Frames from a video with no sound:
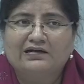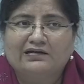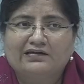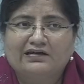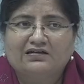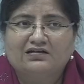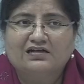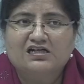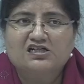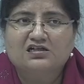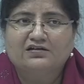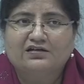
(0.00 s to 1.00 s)
in the
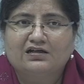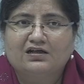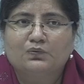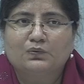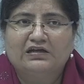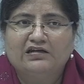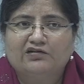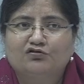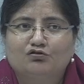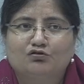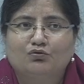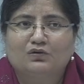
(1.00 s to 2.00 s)
international arena, we need
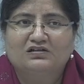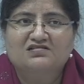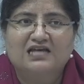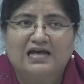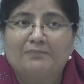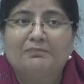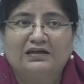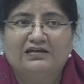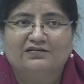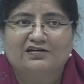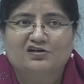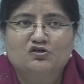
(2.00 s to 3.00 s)
to know what is
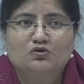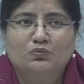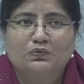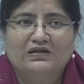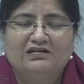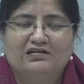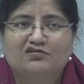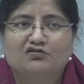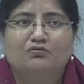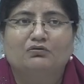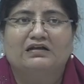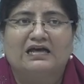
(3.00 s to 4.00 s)
happening there. So we need
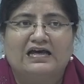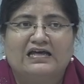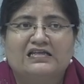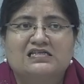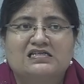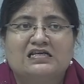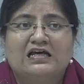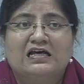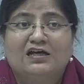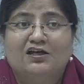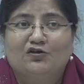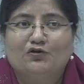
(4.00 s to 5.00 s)
to enhance,
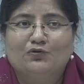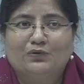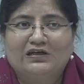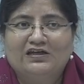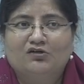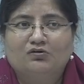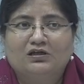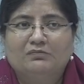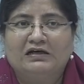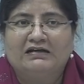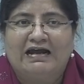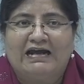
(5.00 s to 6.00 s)
you know, we need to keep
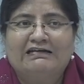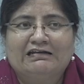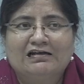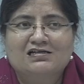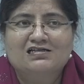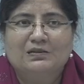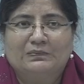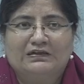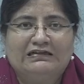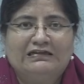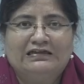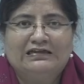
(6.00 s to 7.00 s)
our antennas up
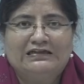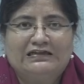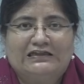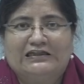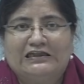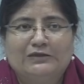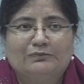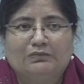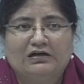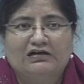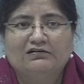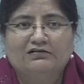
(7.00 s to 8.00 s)
and keep
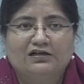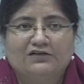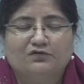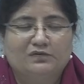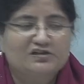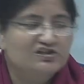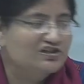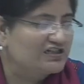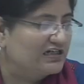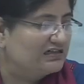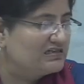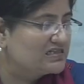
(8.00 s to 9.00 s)
our information
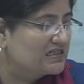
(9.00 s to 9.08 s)
channels